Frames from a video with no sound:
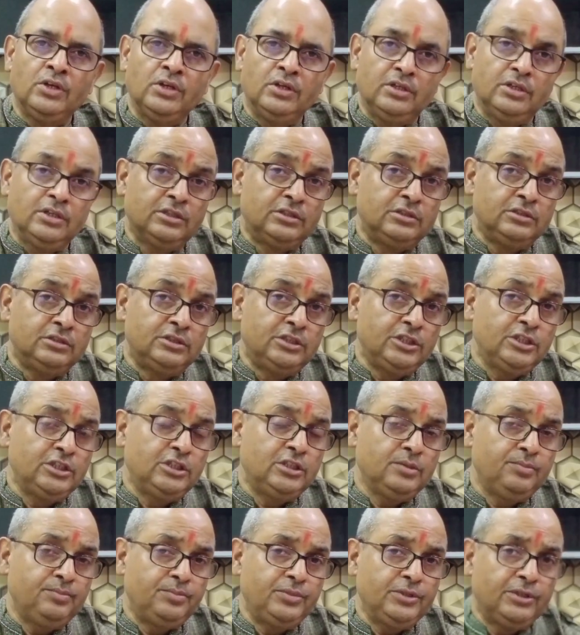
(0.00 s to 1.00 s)
Its
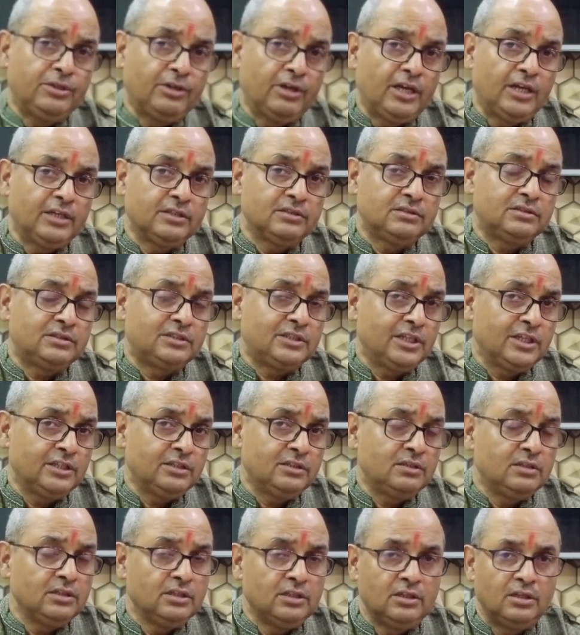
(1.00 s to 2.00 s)
GDP ranks
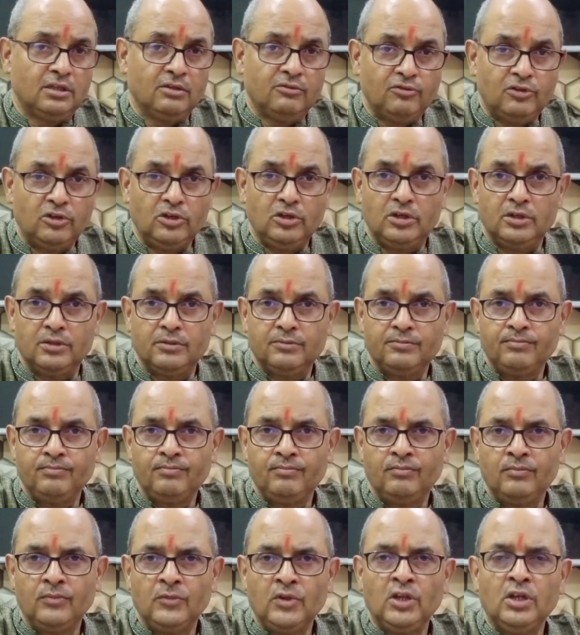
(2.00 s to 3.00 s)
10th in the world.
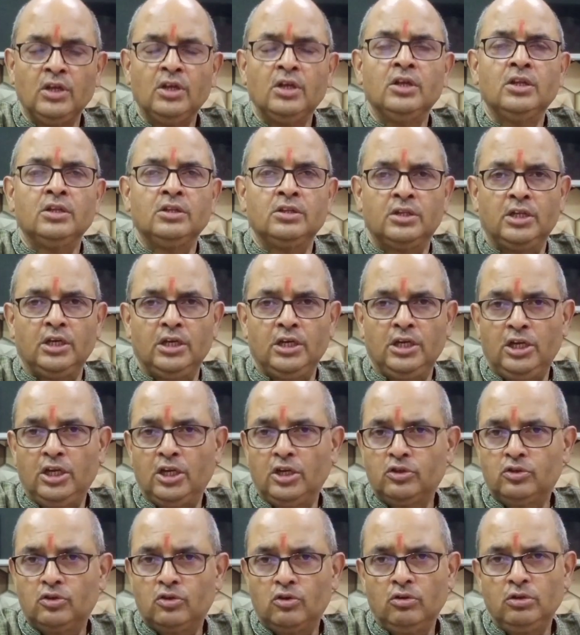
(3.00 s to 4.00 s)
The
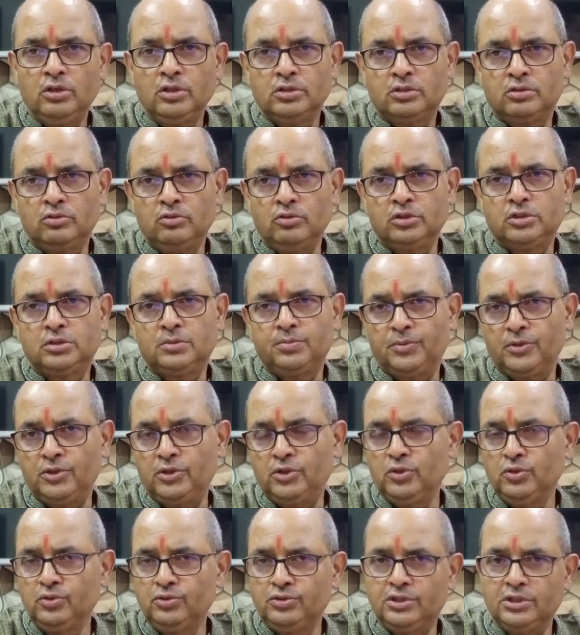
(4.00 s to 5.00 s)
electronics goods
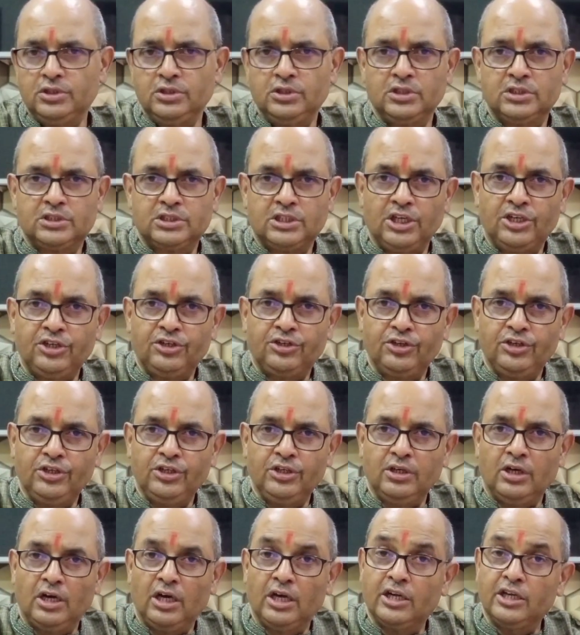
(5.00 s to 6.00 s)
produced in this
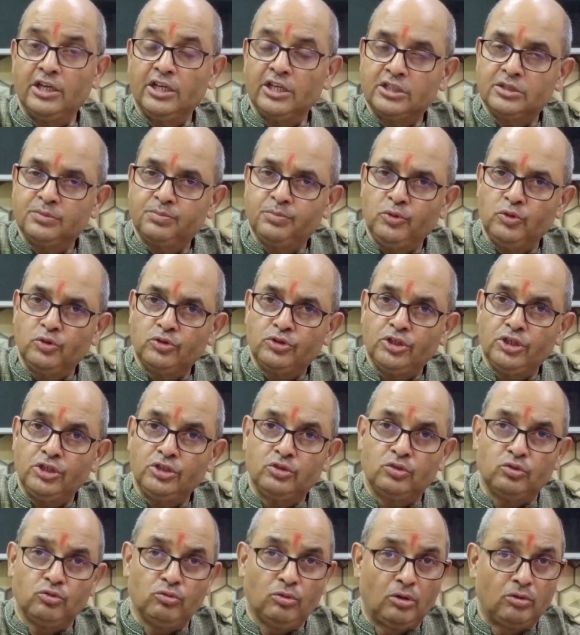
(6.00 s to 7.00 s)
country are
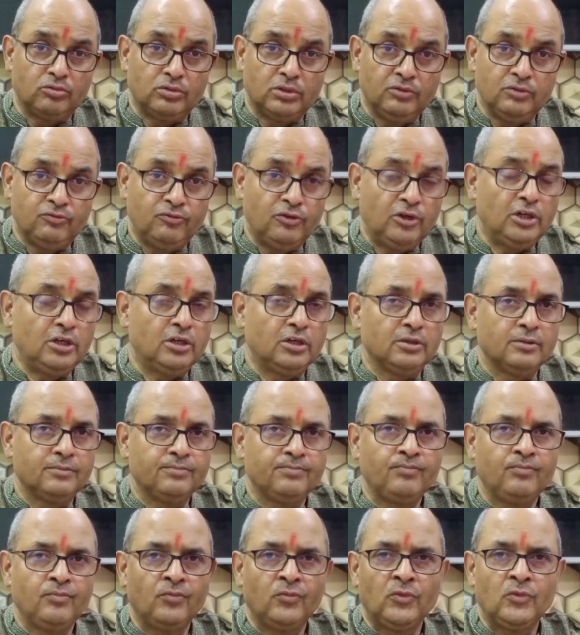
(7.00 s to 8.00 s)
exported throughout the world.
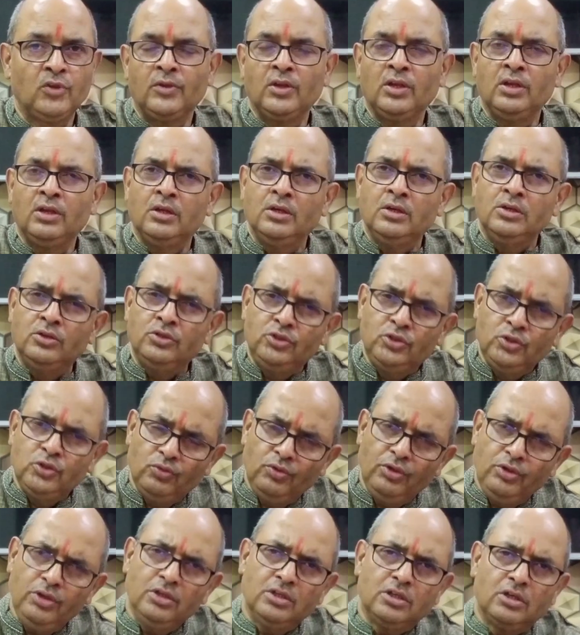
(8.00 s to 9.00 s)

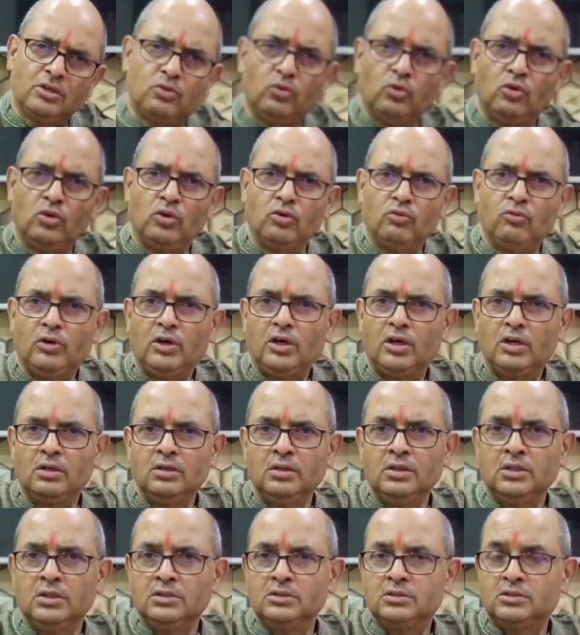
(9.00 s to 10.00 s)
During the Cold War,
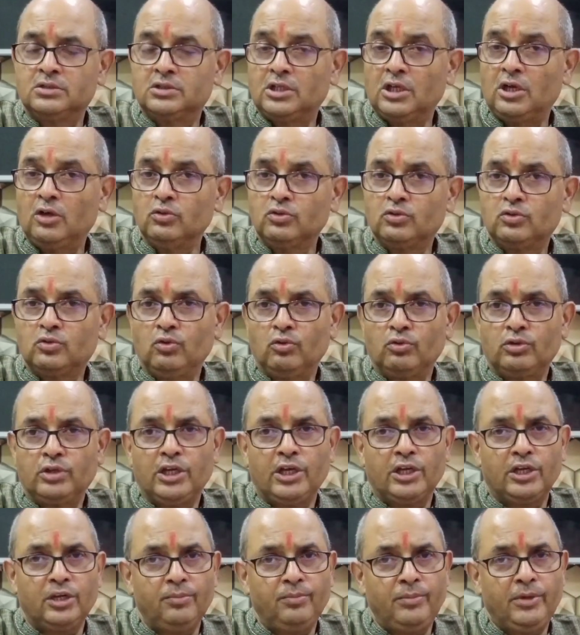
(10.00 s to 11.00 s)
South
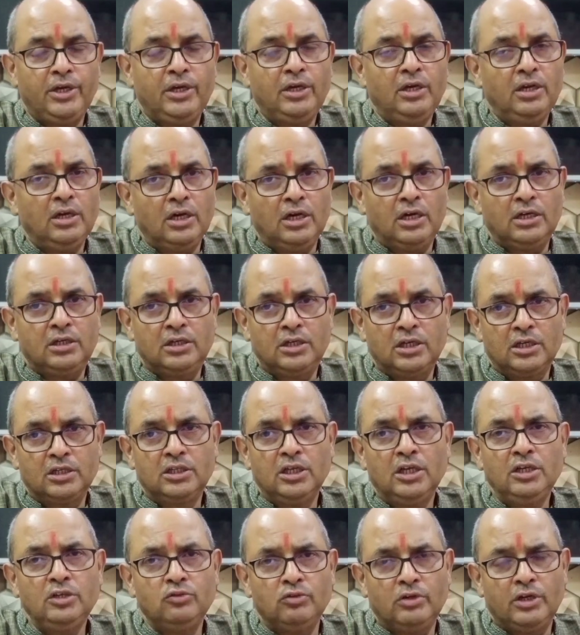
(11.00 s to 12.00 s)
Korea remained under
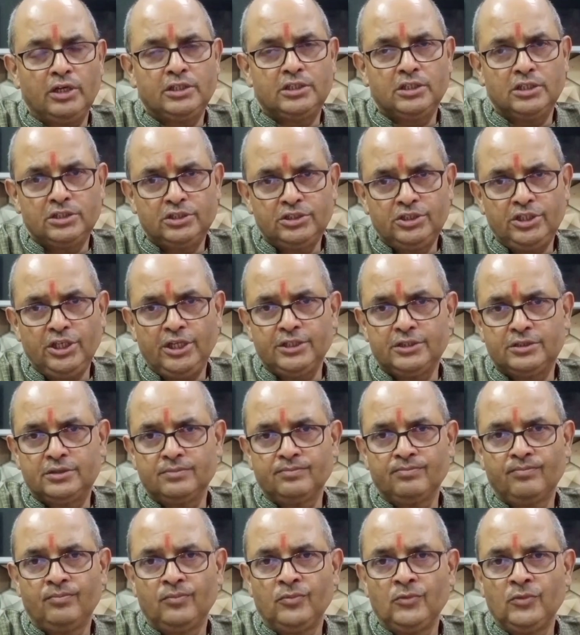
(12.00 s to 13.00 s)
the United States.
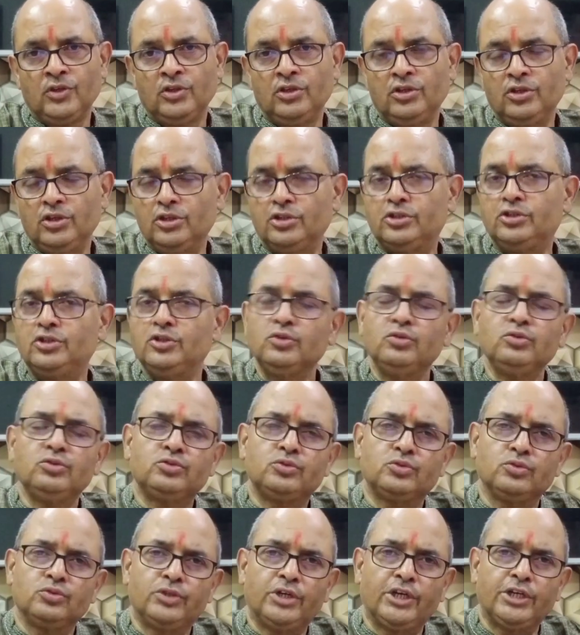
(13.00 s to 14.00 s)
It
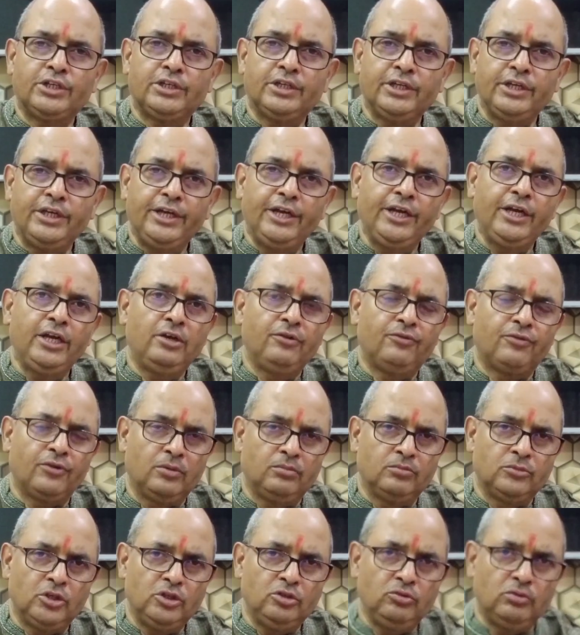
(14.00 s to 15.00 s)
used to get aid
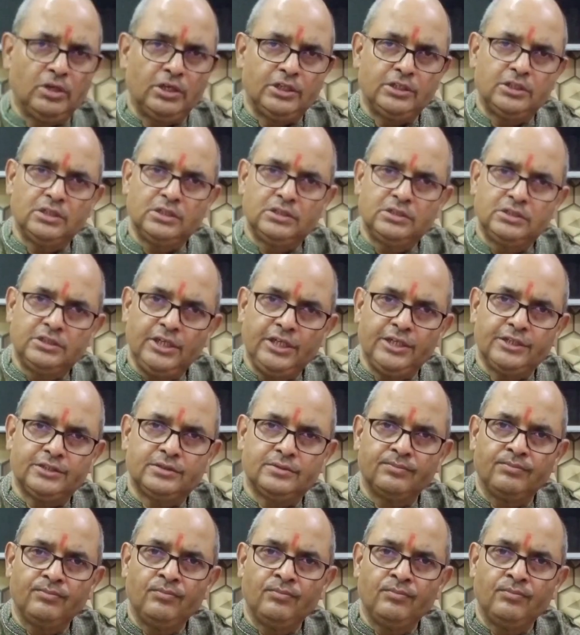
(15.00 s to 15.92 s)
from the United States.